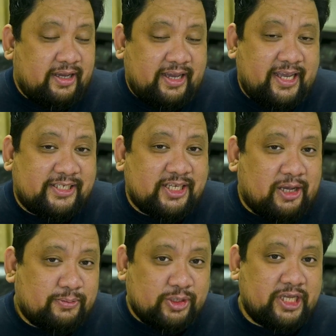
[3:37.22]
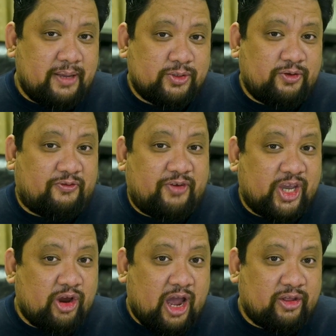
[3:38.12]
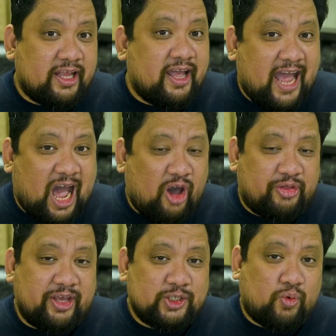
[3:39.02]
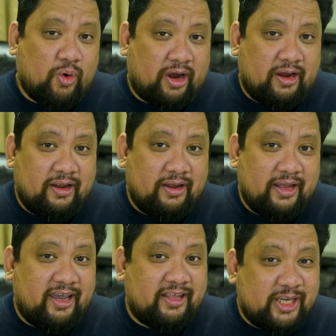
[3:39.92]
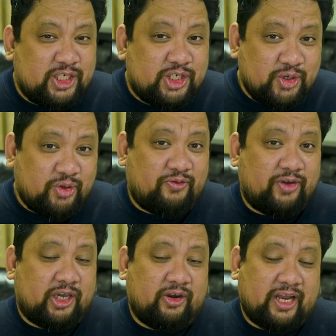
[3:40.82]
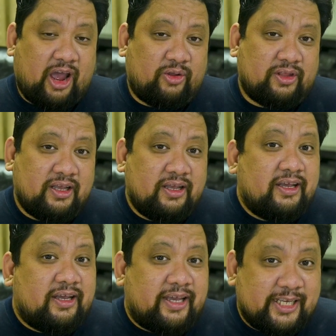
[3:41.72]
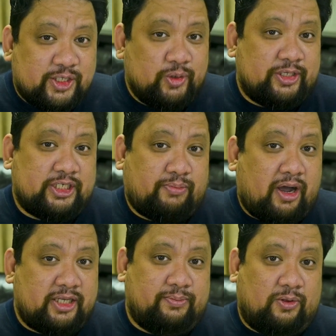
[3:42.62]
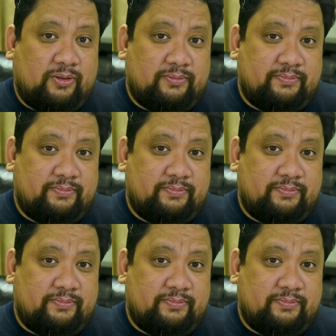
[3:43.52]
it's up to them to figure out how things work, and they should figure it out as soon as possible.